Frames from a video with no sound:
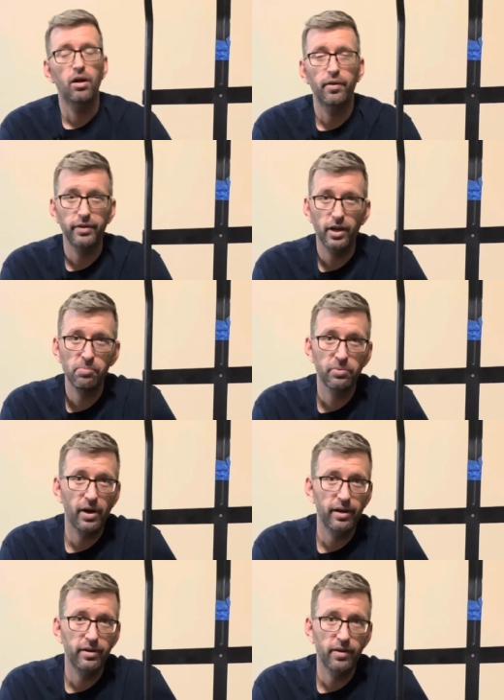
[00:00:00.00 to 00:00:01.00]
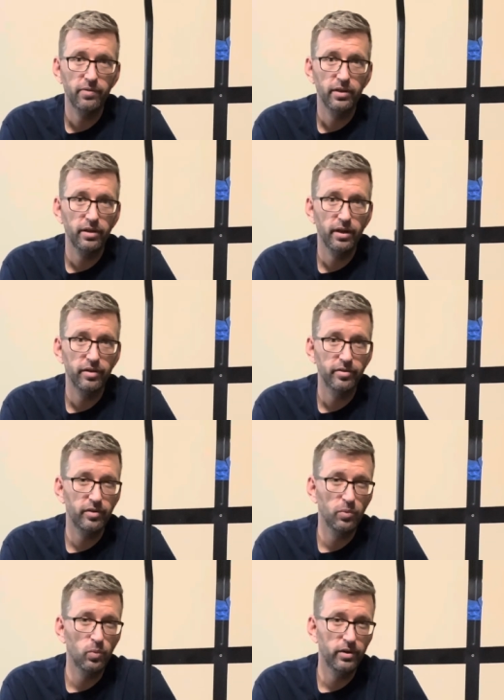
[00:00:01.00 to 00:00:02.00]
on the upright of the
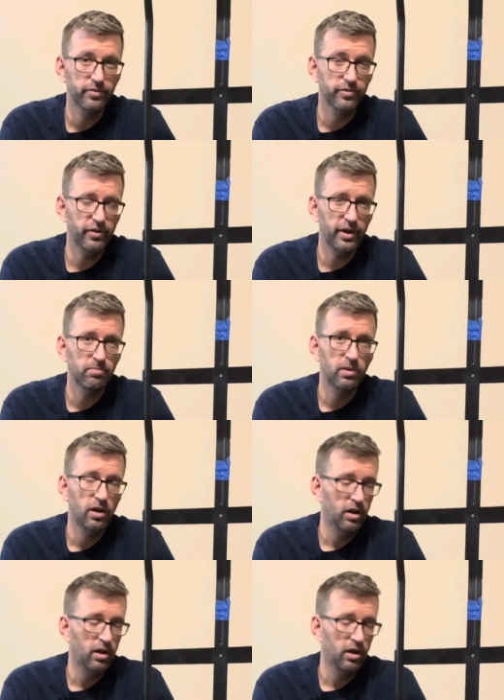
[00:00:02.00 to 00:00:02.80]
LC1 frame.